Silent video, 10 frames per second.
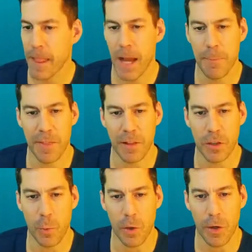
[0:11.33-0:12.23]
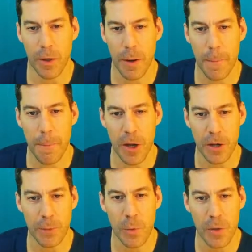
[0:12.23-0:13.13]
I'm in the lower
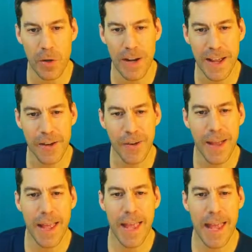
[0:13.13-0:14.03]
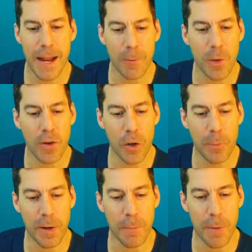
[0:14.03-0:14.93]
bottom corner now, and I'm going to
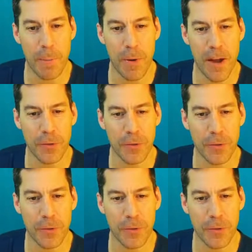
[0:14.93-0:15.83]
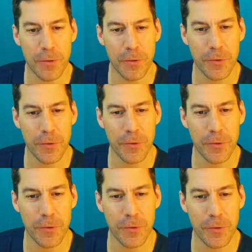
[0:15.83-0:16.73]
open up the browser. And
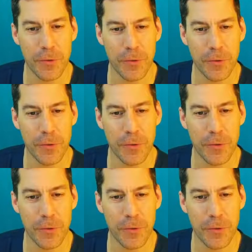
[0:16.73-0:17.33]
I'm just going to search for